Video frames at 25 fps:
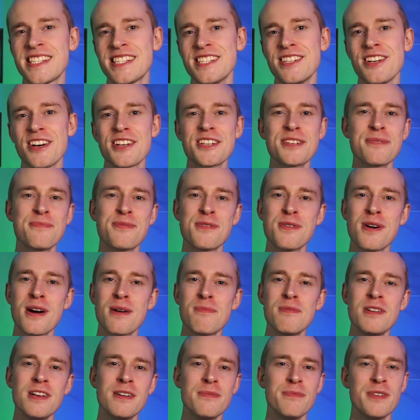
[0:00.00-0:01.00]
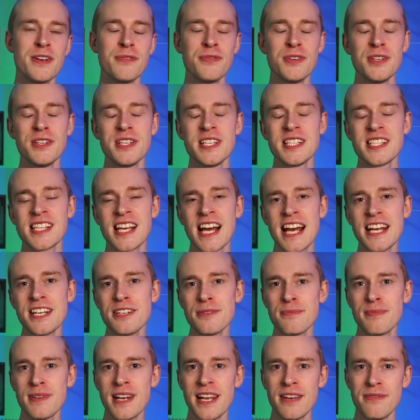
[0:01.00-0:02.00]
not a problem if you decide
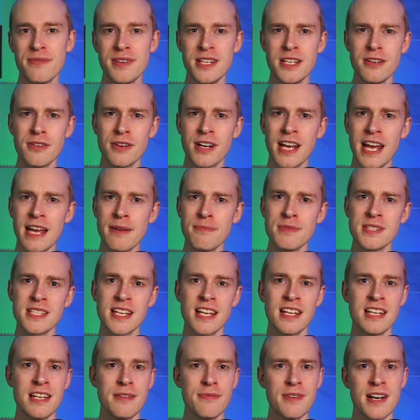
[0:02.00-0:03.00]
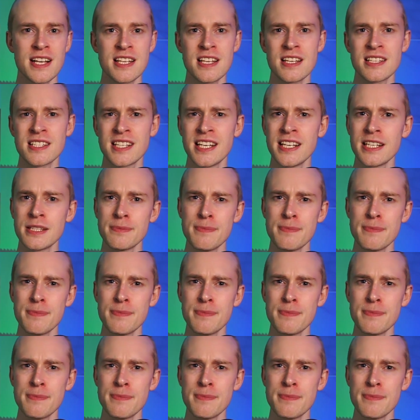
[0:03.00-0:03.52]
to play video games and leave other things